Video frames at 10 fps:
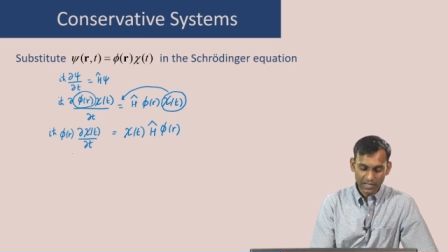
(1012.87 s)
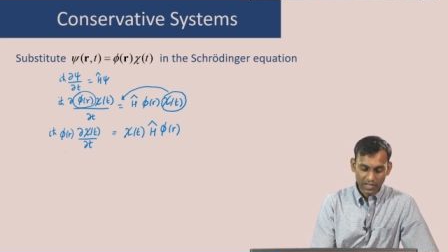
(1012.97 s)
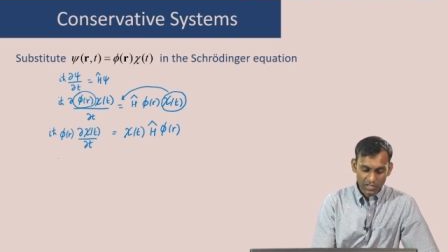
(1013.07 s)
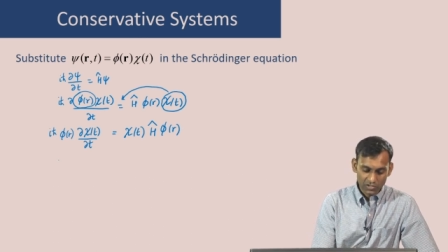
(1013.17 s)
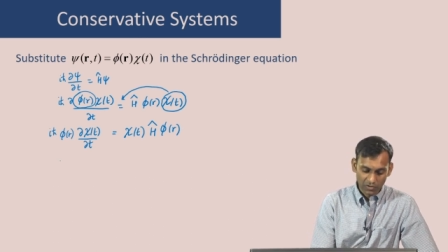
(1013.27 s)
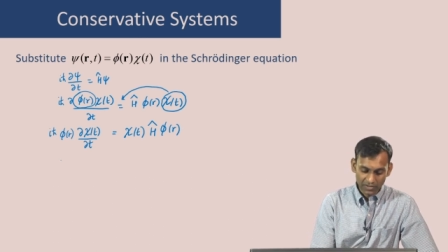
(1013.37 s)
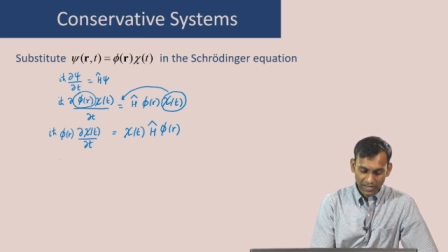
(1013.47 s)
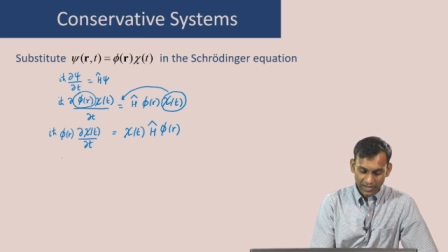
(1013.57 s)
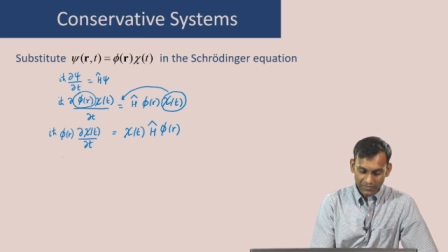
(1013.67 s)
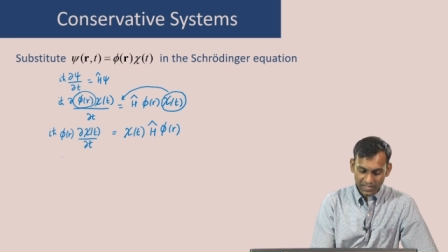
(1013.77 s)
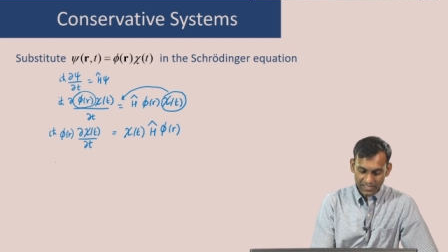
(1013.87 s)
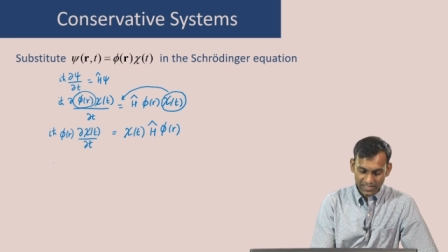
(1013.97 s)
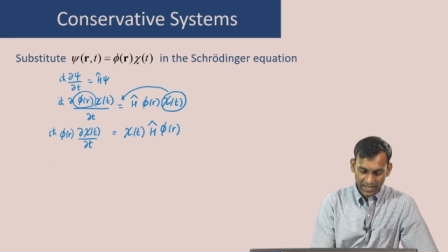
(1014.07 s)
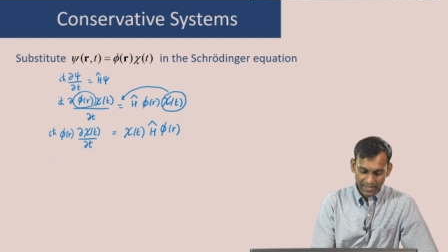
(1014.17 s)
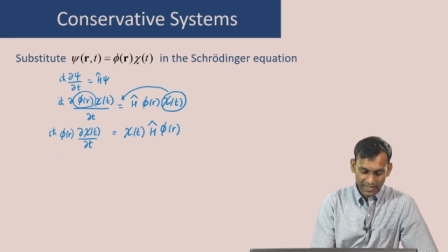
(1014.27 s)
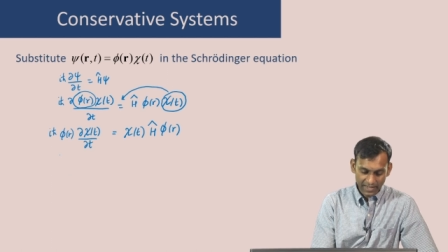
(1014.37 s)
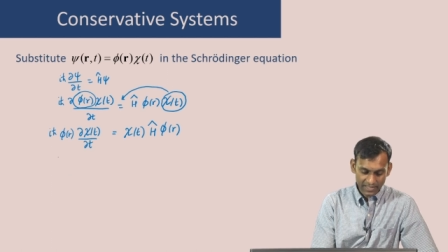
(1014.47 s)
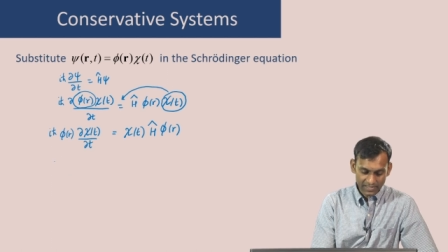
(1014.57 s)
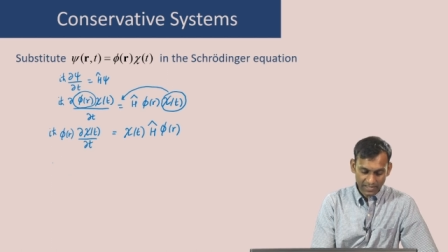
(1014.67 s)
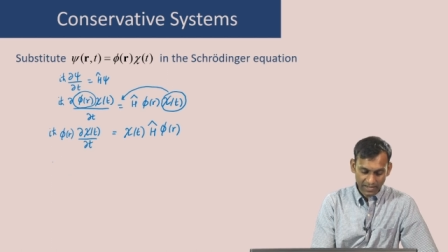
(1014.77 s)
So, on the left hand side let
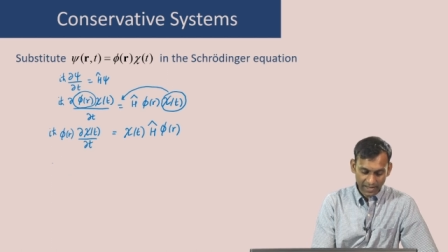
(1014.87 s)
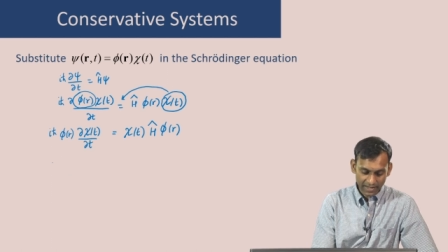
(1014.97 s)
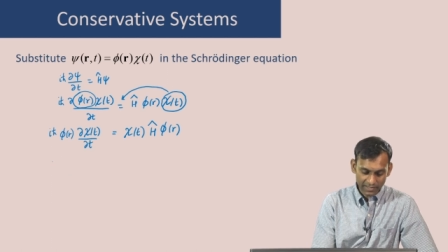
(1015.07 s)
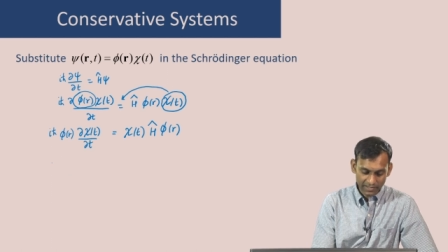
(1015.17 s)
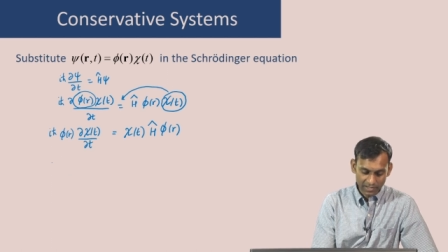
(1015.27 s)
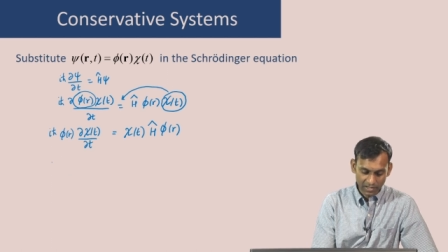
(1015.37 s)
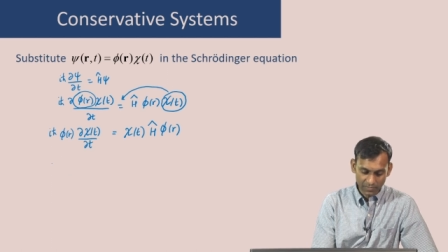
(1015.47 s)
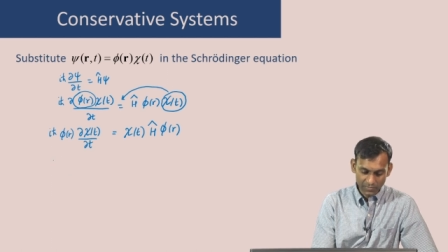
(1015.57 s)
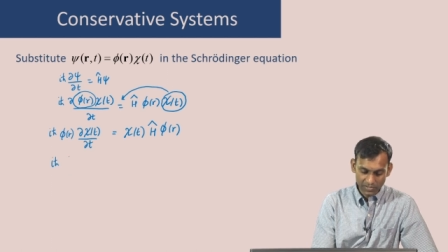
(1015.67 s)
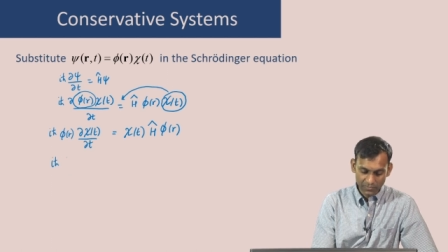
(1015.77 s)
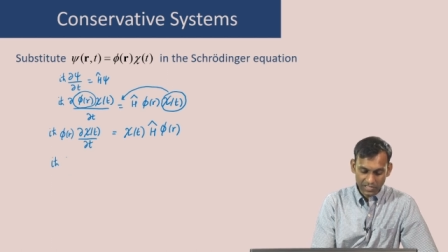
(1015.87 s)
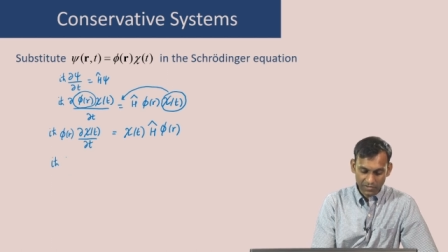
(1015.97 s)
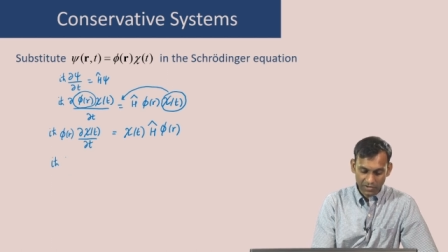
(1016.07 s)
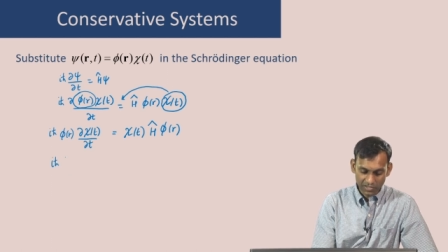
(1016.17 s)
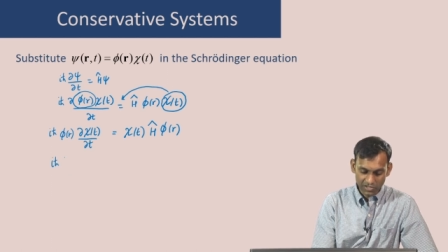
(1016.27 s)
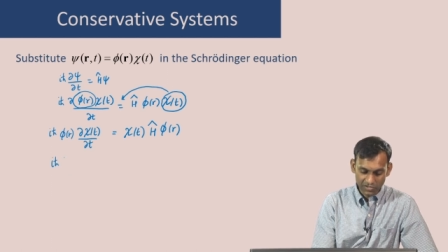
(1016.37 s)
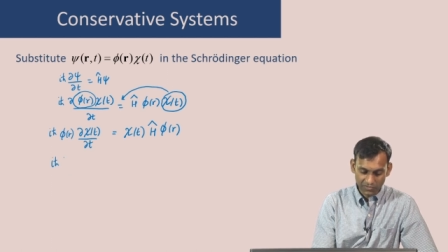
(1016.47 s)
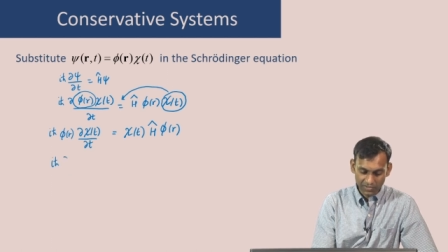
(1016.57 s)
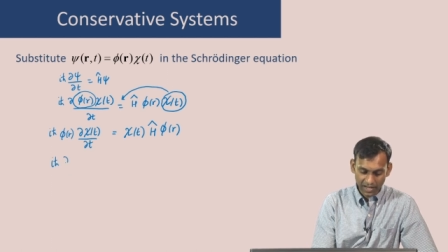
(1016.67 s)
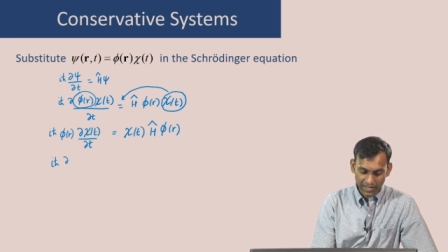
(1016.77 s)
us collect terms which are functions
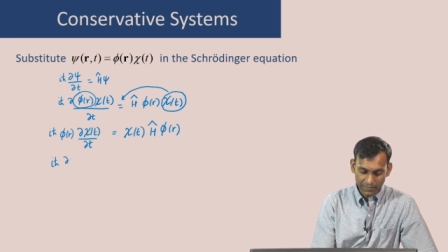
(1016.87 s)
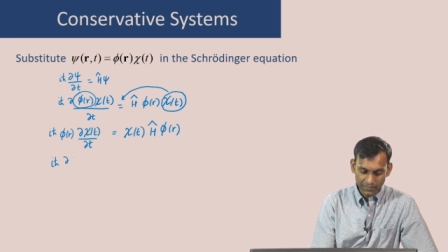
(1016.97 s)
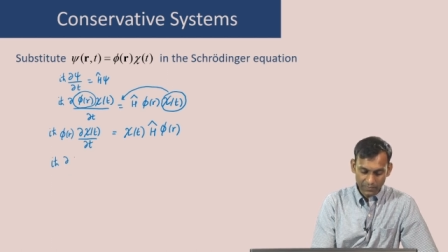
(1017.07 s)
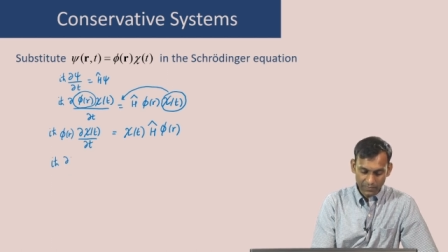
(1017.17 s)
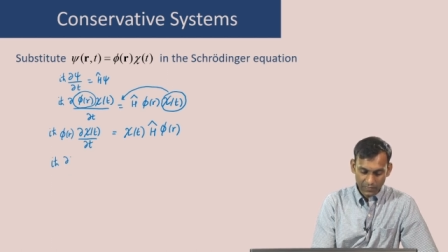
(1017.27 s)
of time.